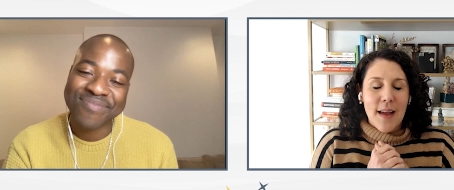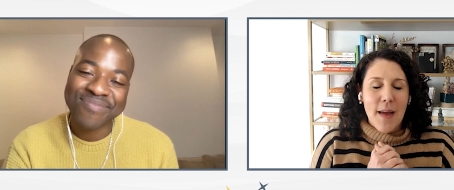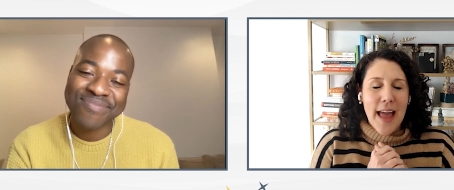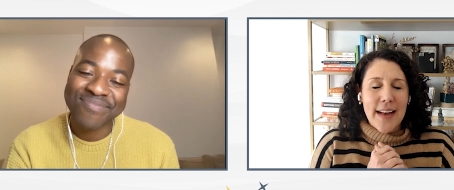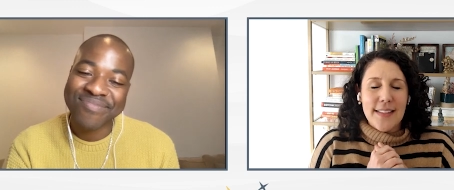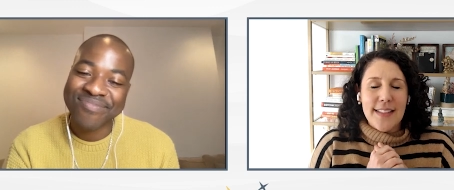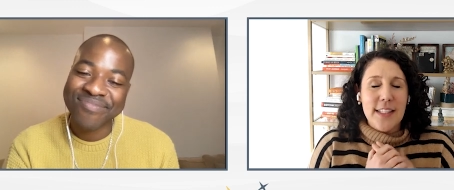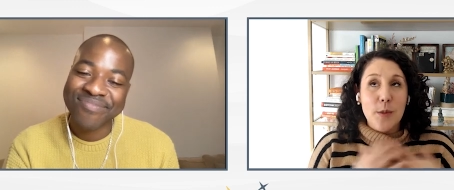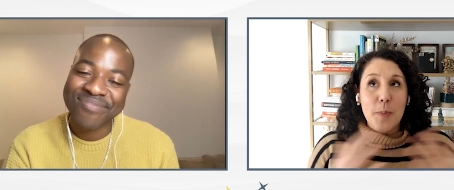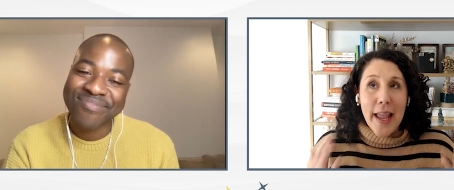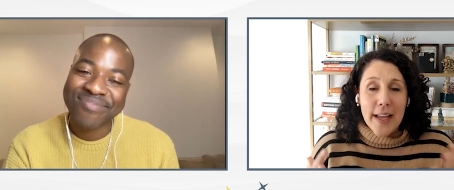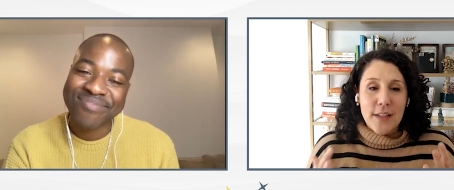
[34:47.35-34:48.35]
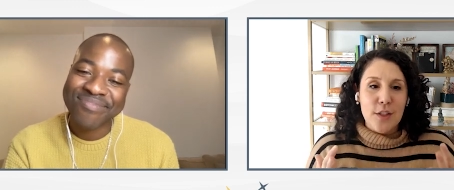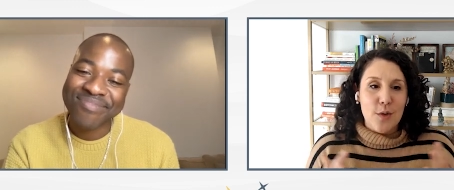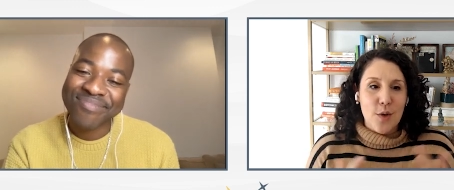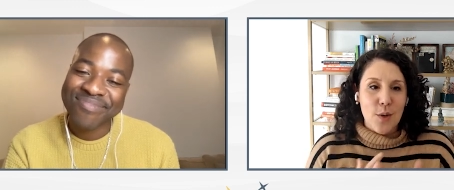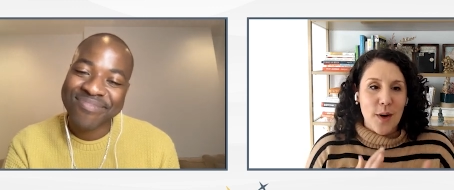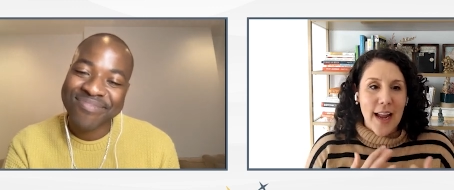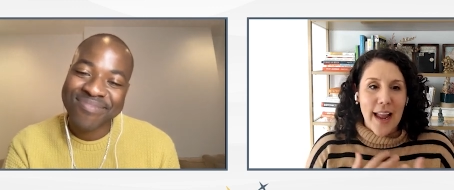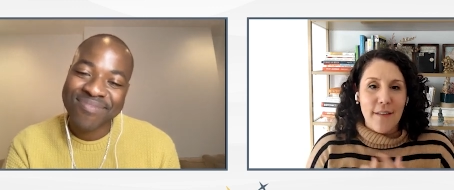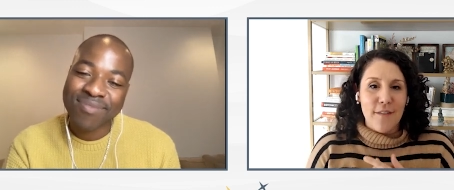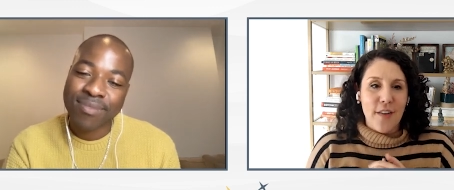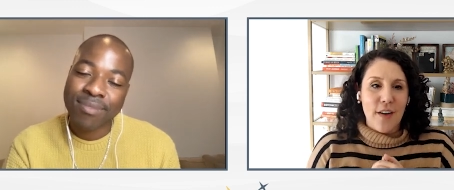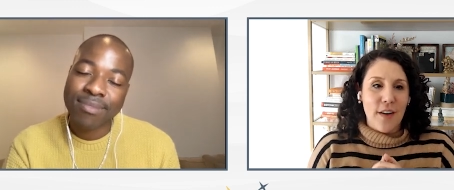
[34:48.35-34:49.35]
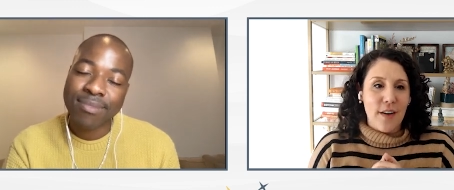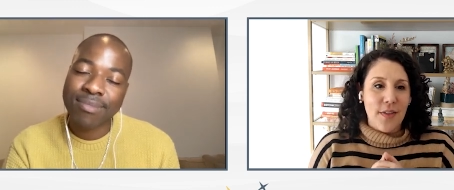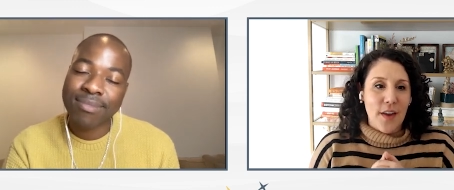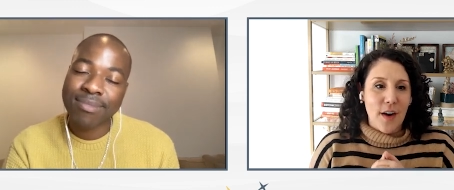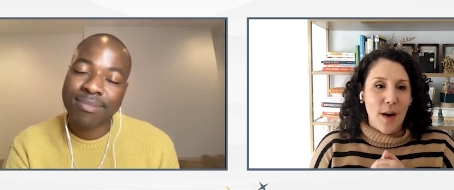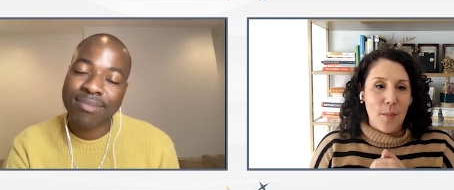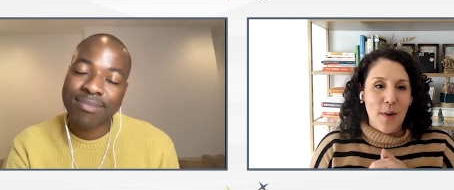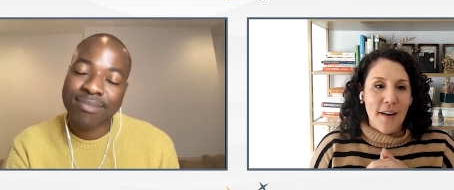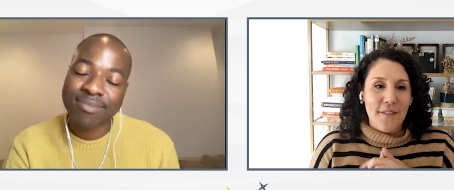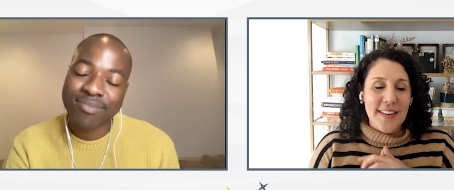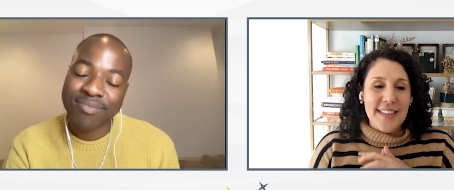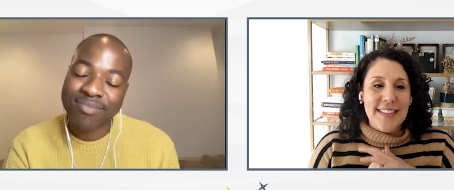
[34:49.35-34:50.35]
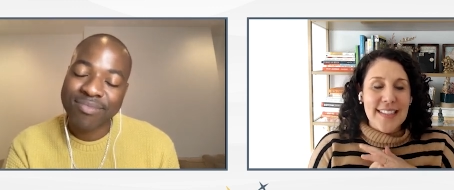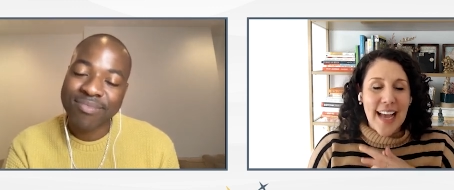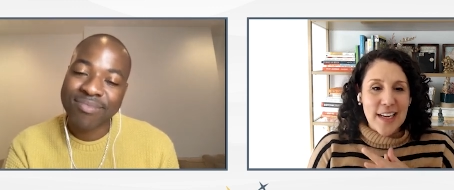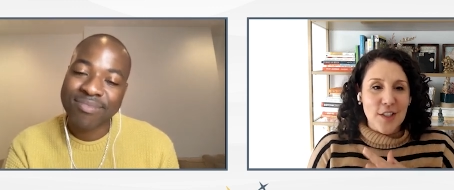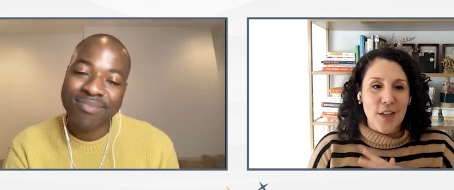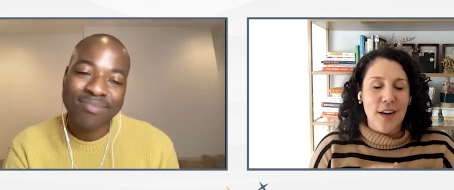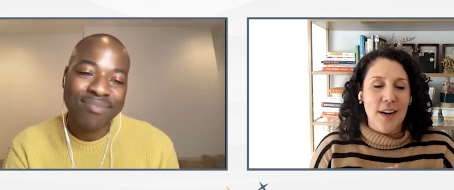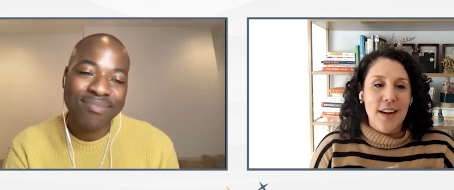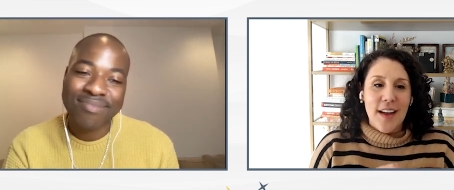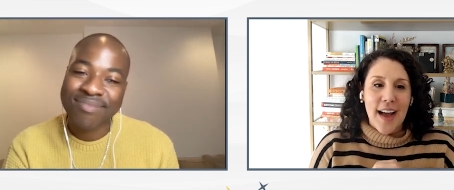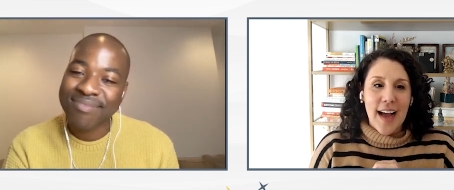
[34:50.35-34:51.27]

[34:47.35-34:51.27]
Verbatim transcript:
Speaker 1: and space you create for mm. the nonprofit sector.